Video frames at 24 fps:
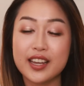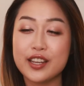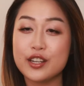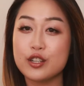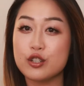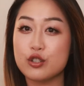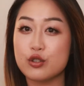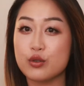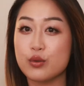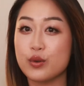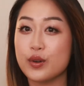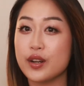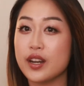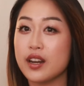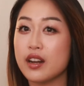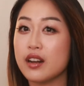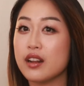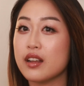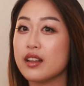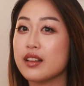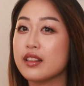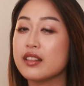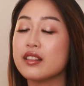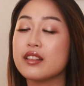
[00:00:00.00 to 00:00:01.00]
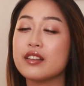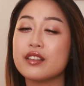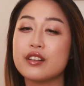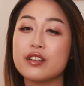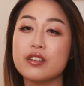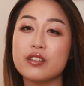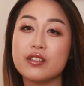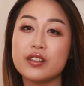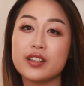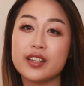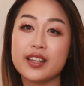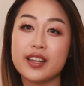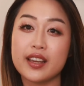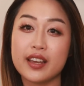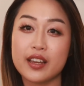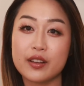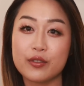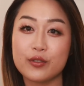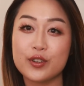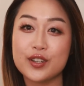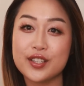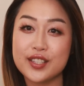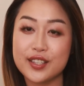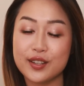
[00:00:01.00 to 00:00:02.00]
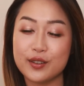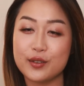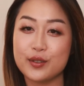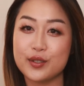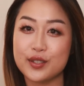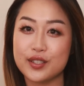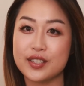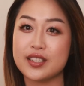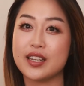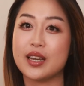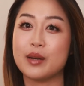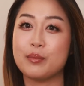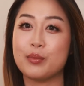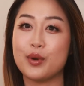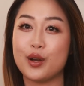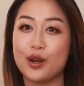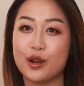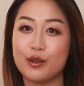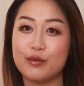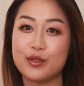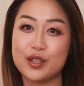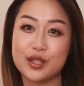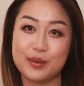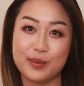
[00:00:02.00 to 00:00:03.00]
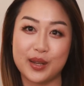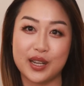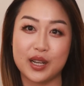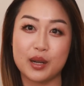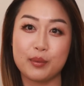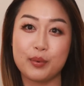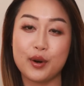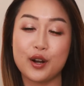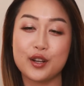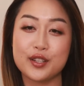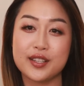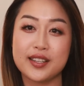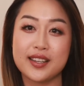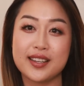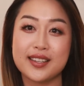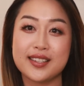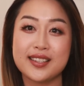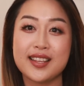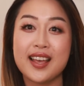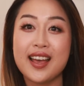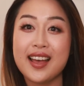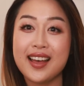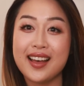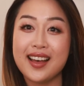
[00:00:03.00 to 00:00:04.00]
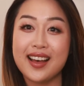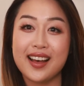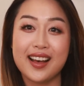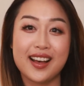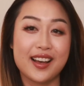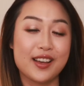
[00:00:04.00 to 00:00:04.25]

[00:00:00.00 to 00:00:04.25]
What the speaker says: enjoyed literally every single step of this makeup process.